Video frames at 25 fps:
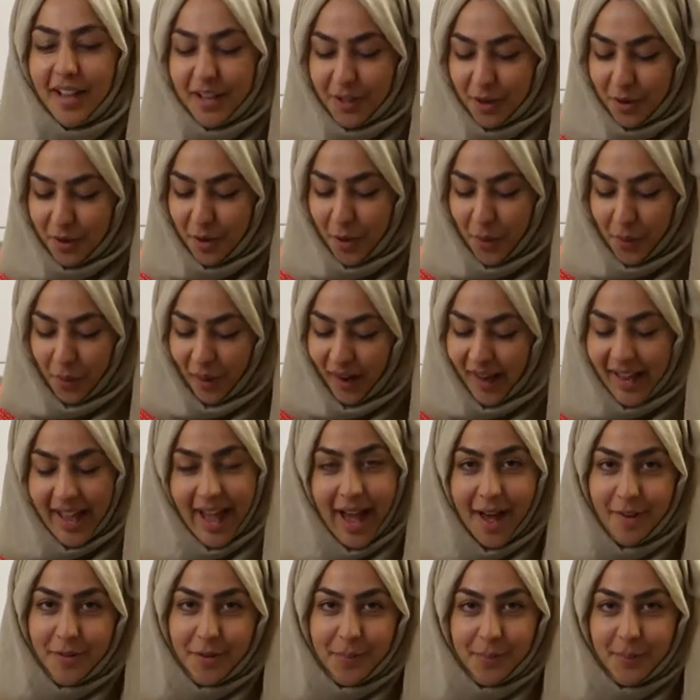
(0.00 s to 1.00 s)
I don't know why I
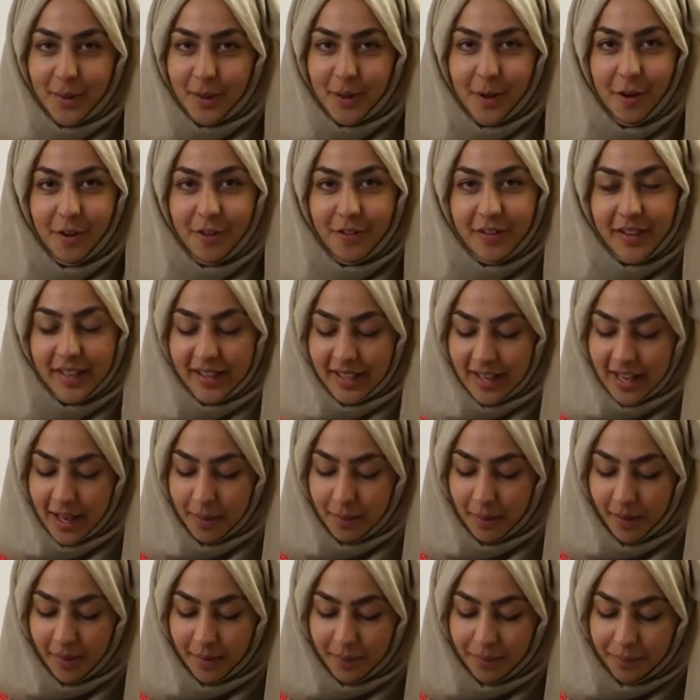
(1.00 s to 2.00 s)
haven't put coffee in here,
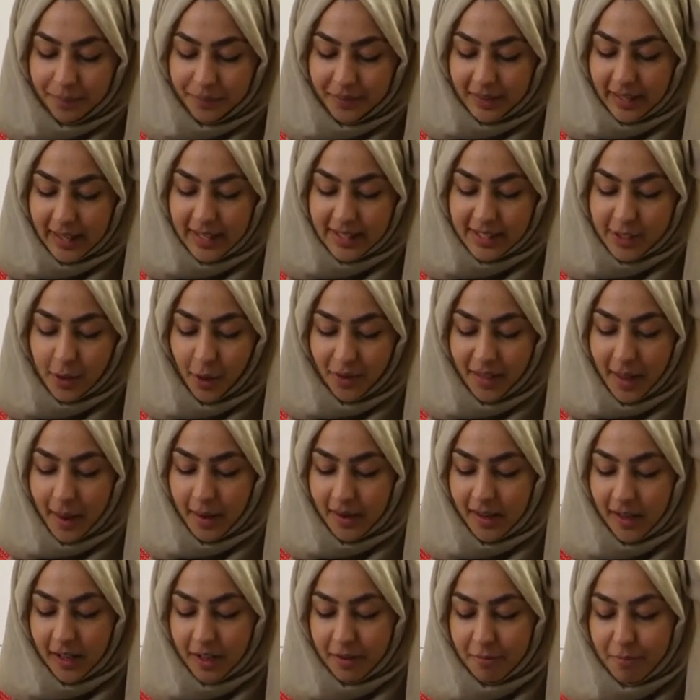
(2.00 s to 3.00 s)
but it's got
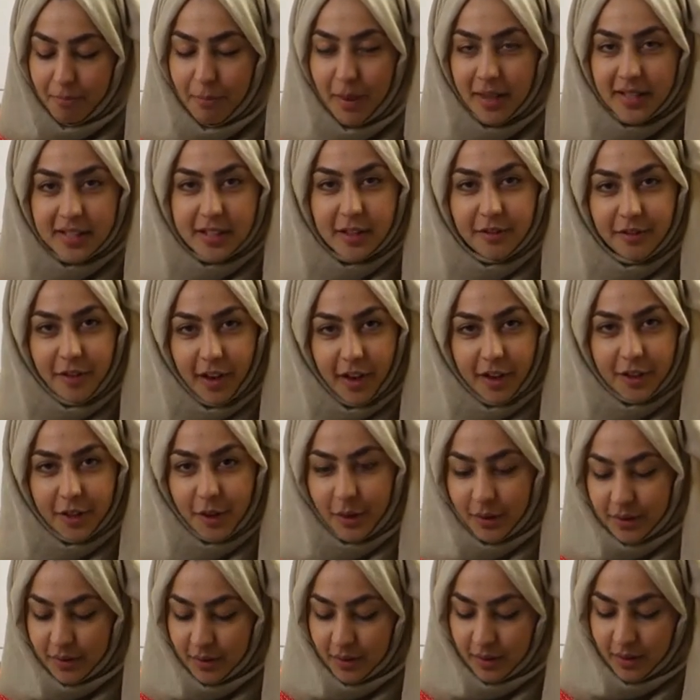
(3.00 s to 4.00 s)
that kind of
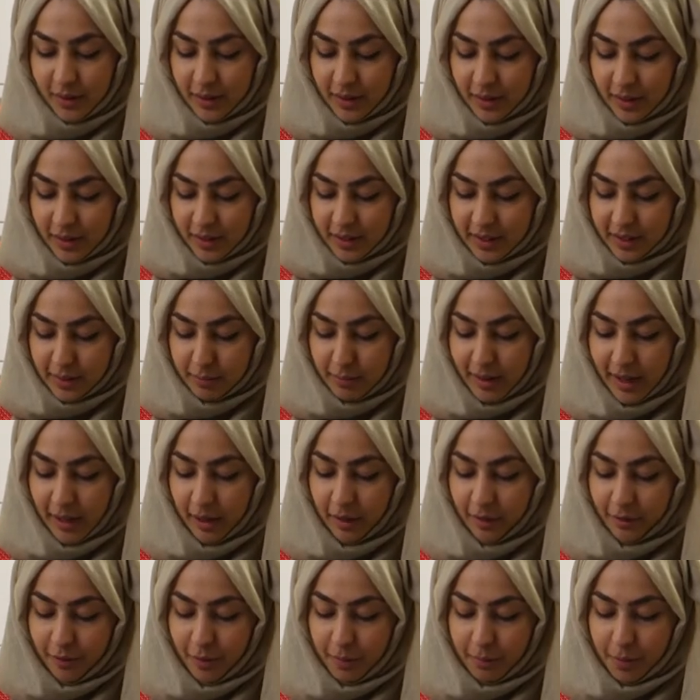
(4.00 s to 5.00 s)
muscovado
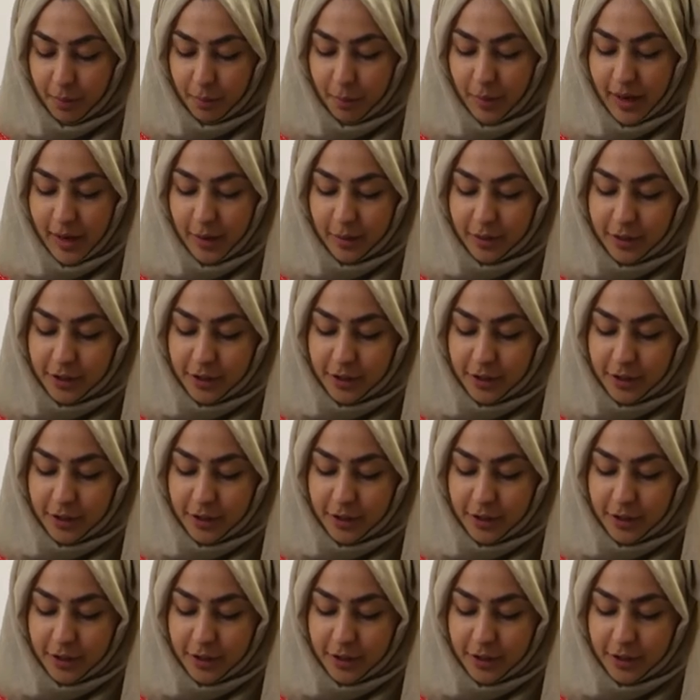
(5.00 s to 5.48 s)
smell from the brown